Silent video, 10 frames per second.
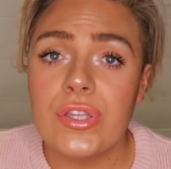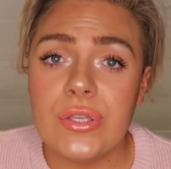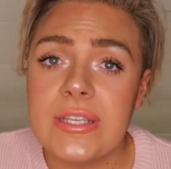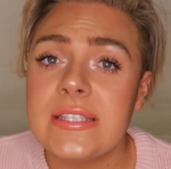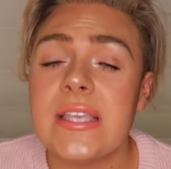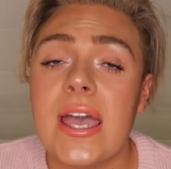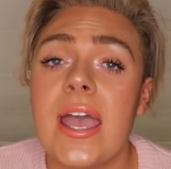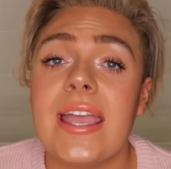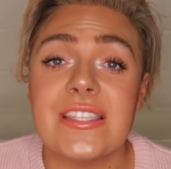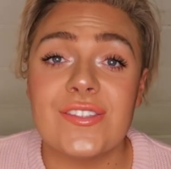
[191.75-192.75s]
you need
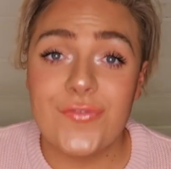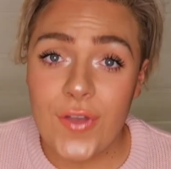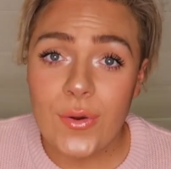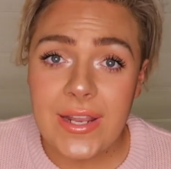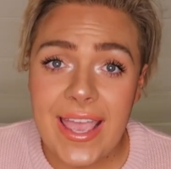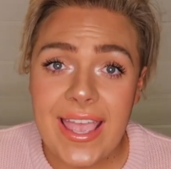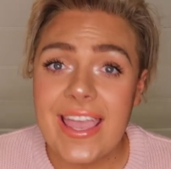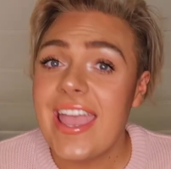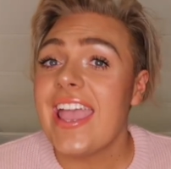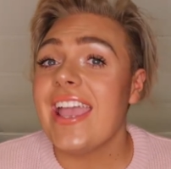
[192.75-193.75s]
to exfoliate.
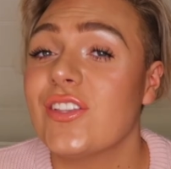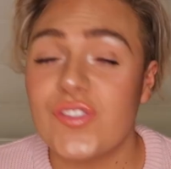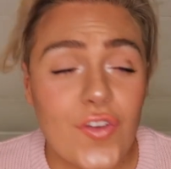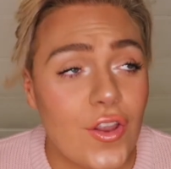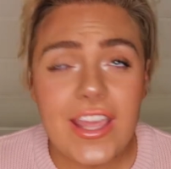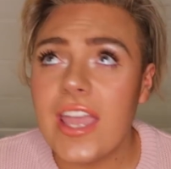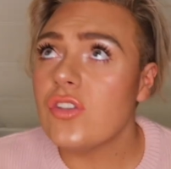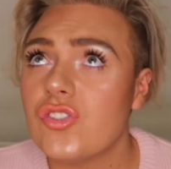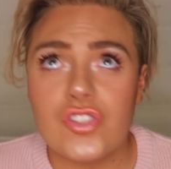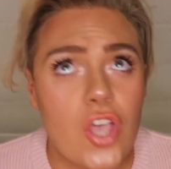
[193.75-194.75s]

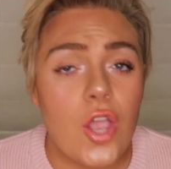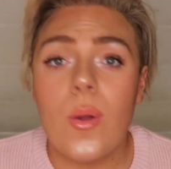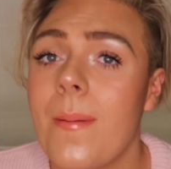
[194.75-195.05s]
Exfoliate so